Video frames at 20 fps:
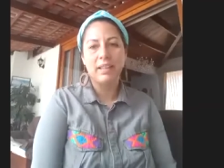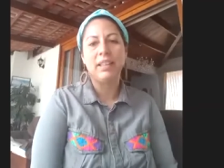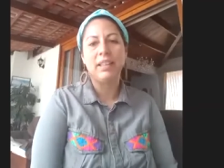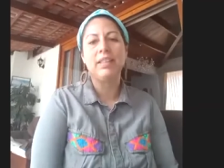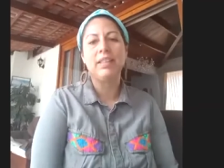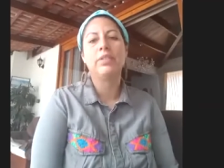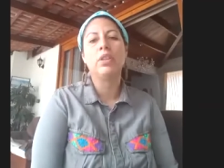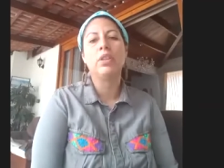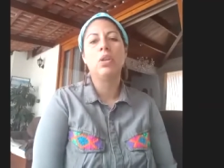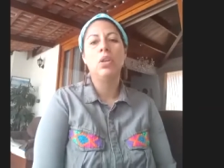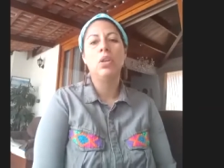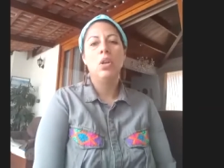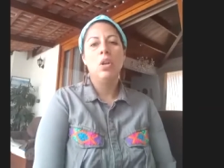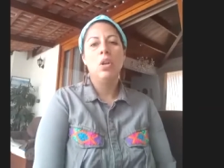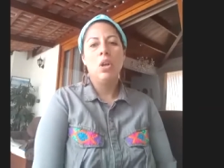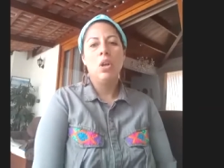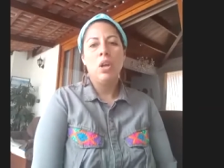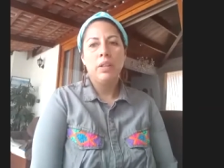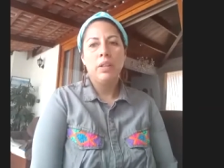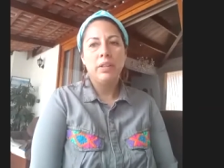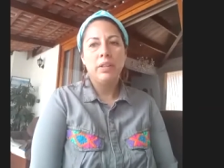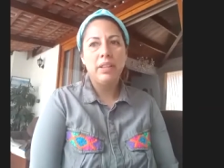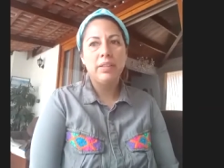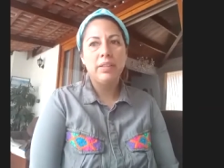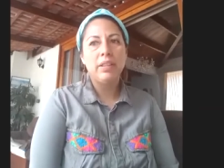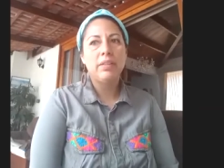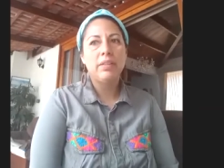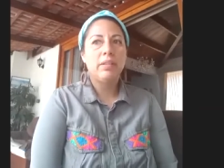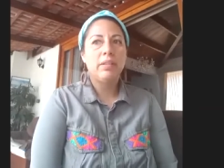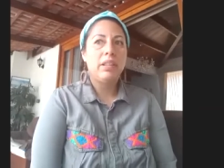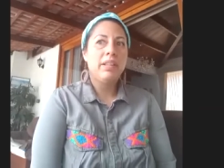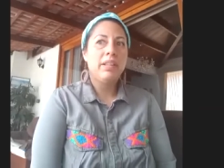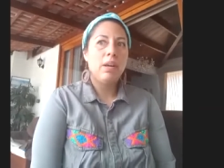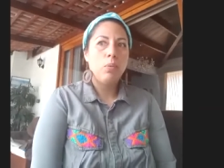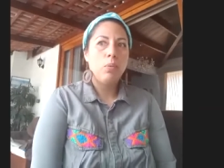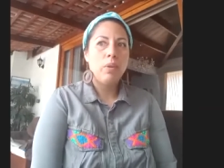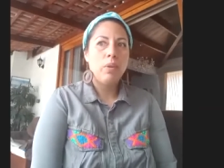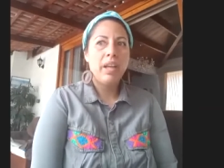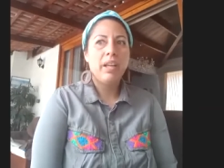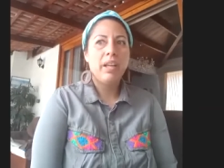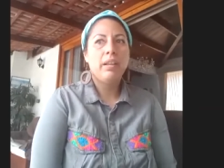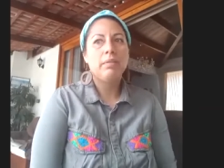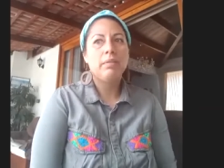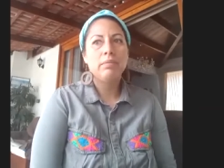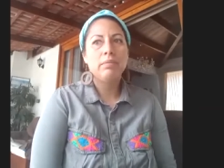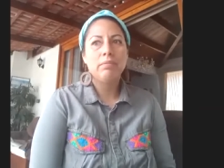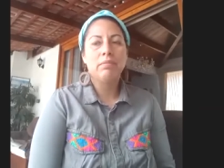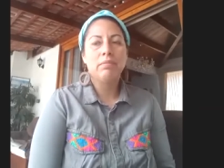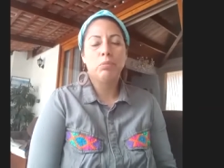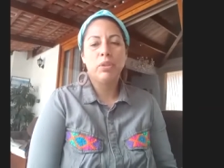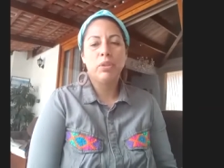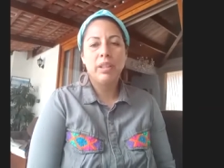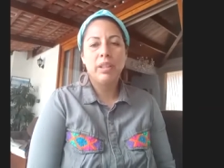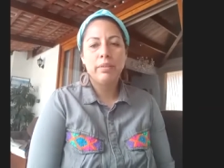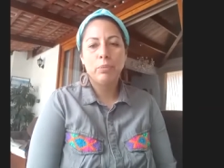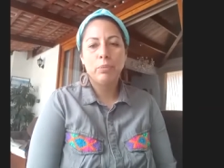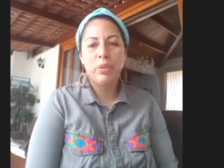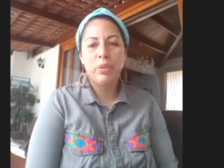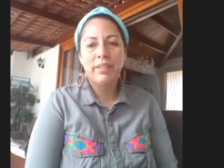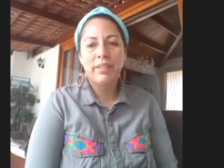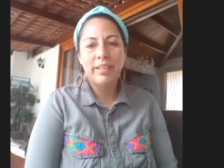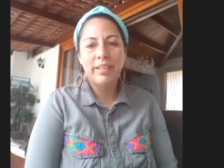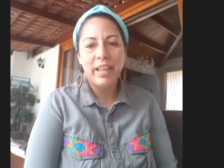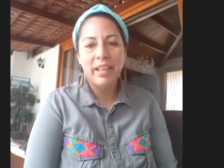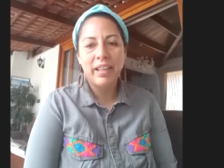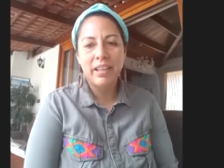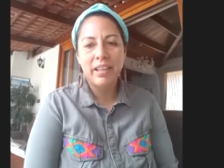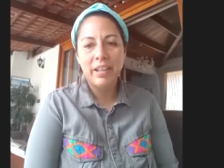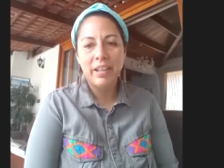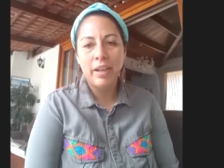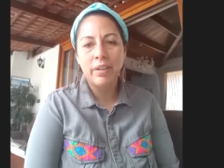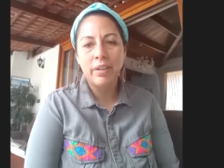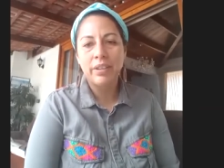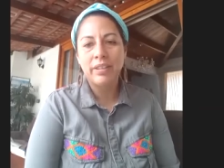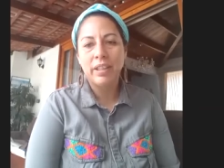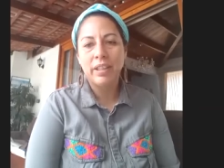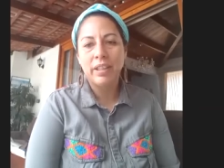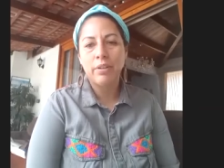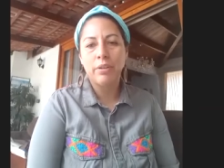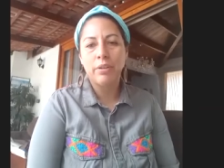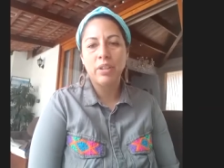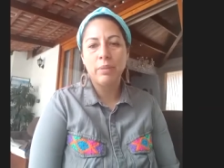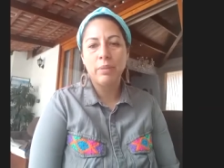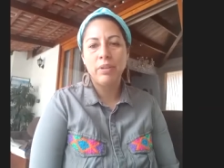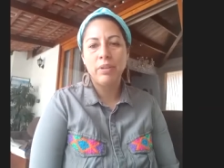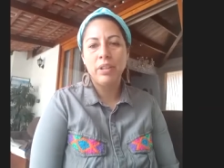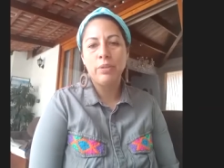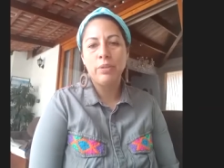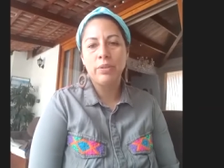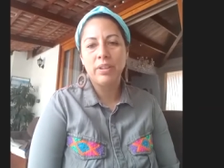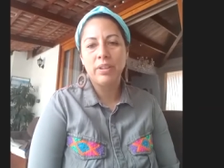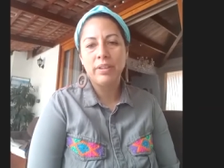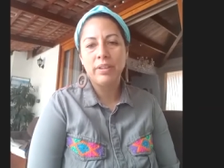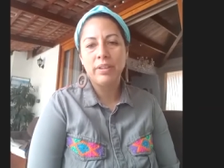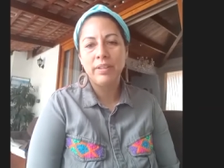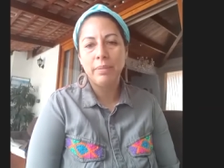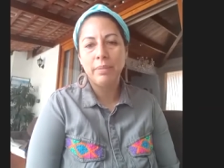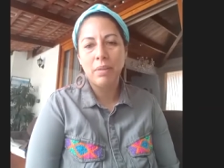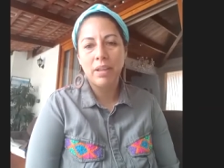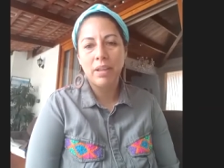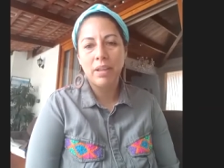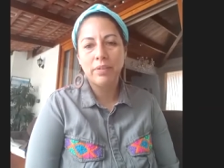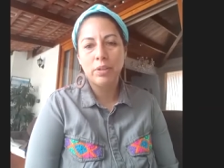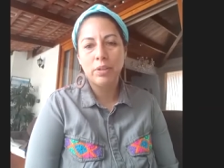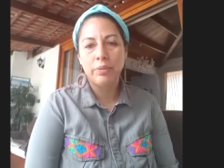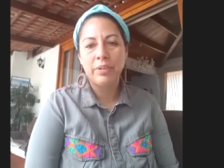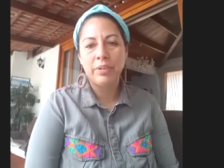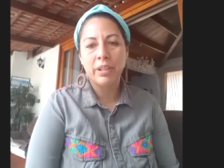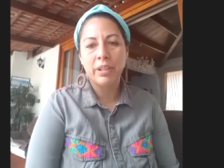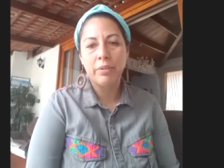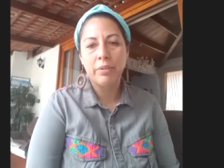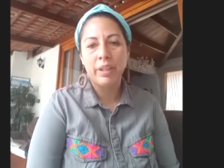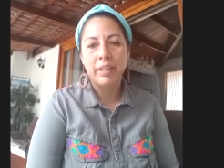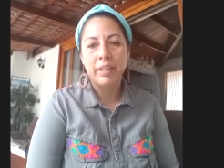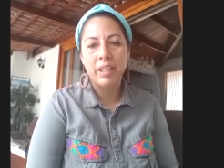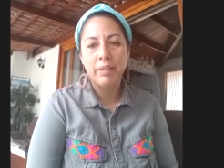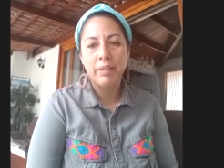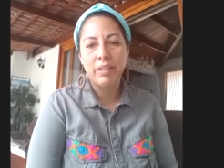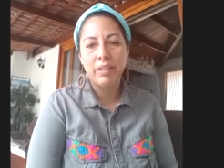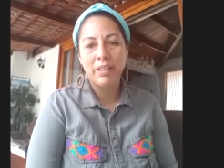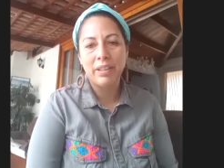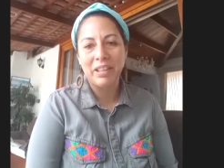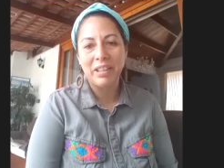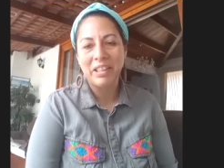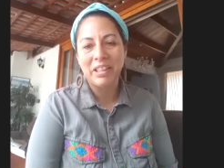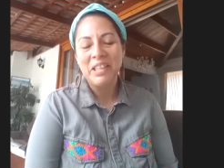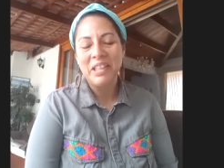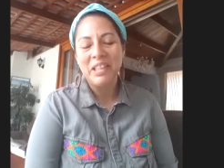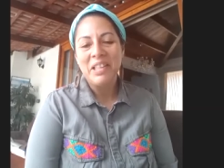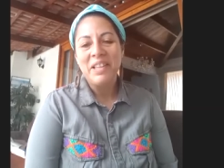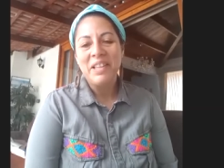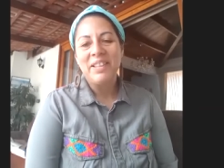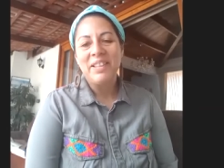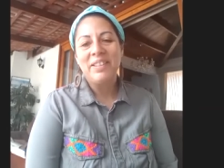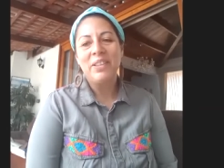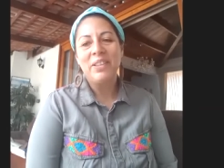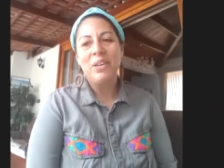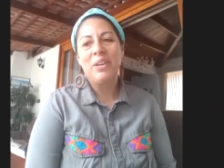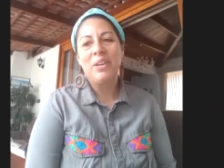So this is in a way we say here the coronavirus is the master of the creativity. So